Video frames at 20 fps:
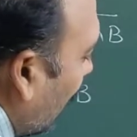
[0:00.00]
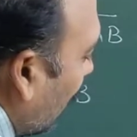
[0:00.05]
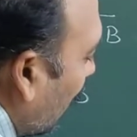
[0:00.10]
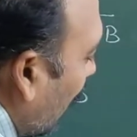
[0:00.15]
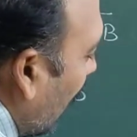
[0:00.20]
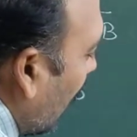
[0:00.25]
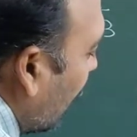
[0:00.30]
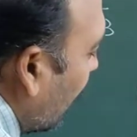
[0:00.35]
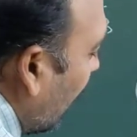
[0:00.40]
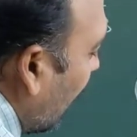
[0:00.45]

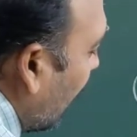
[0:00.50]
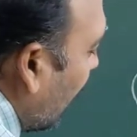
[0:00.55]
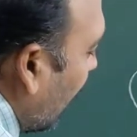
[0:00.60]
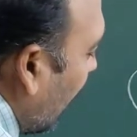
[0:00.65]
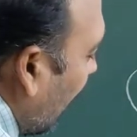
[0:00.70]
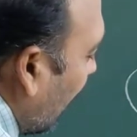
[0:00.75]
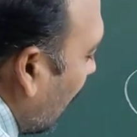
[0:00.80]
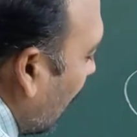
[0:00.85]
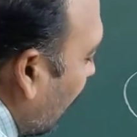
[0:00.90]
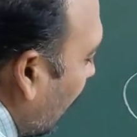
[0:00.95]
1 by
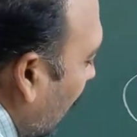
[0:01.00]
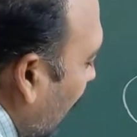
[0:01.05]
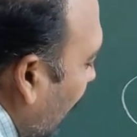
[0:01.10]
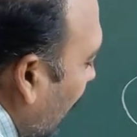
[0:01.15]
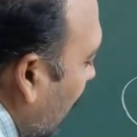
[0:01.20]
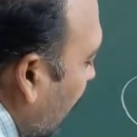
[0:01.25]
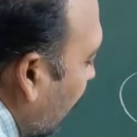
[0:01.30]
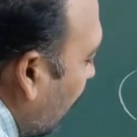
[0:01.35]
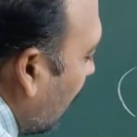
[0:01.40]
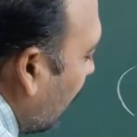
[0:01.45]
A,
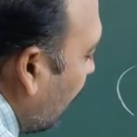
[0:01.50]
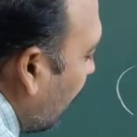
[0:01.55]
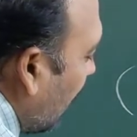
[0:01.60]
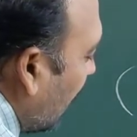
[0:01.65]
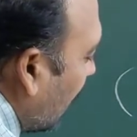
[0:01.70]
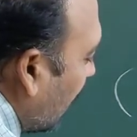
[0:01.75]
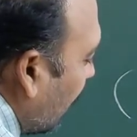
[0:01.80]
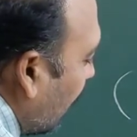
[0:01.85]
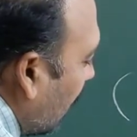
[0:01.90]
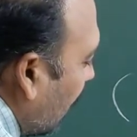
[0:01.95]
1 by
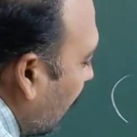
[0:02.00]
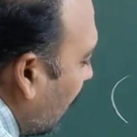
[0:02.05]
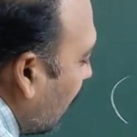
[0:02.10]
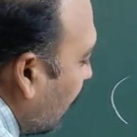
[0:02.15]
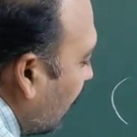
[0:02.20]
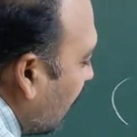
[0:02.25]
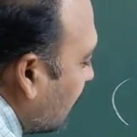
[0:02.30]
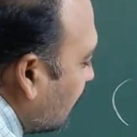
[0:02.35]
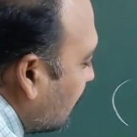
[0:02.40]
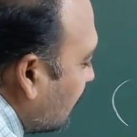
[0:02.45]
B,
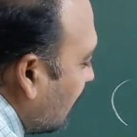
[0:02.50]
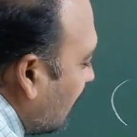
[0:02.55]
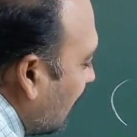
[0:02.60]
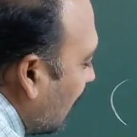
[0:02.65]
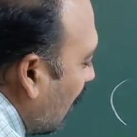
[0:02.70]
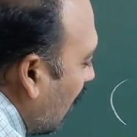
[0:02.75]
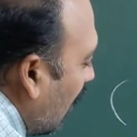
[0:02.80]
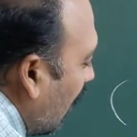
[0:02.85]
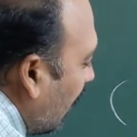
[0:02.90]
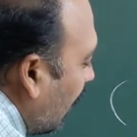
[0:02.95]
1 by
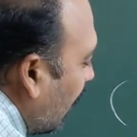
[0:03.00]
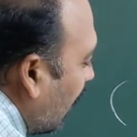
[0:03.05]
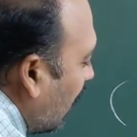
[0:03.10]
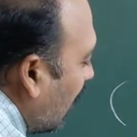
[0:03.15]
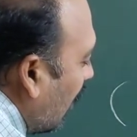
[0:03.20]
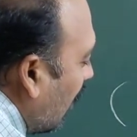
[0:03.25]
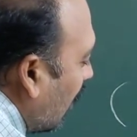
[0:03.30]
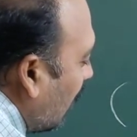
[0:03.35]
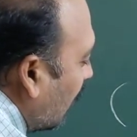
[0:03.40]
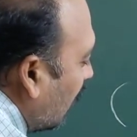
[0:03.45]
C are in
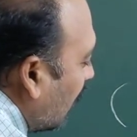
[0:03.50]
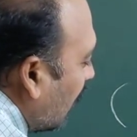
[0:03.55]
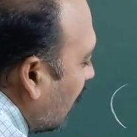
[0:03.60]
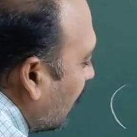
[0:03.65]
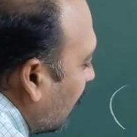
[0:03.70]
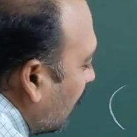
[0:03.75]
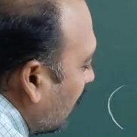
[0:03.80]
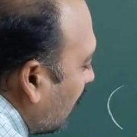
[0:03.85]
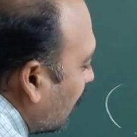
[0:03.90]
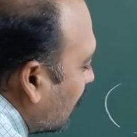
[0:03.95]

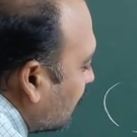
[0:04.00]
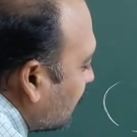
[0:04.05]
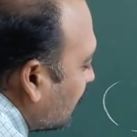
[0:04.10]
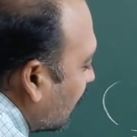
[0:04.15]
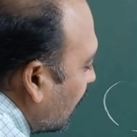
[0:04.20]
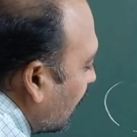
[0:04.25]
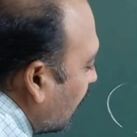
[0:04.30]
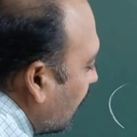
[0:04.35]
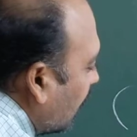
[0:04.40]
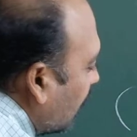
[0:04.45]
harmonic
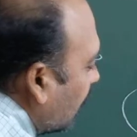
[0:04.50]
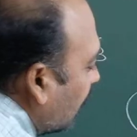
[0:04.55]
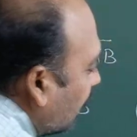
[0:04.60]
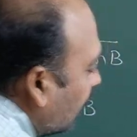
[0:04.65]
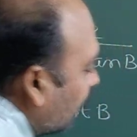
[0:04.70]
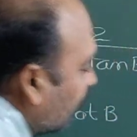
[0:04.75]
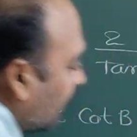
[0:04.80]
progression.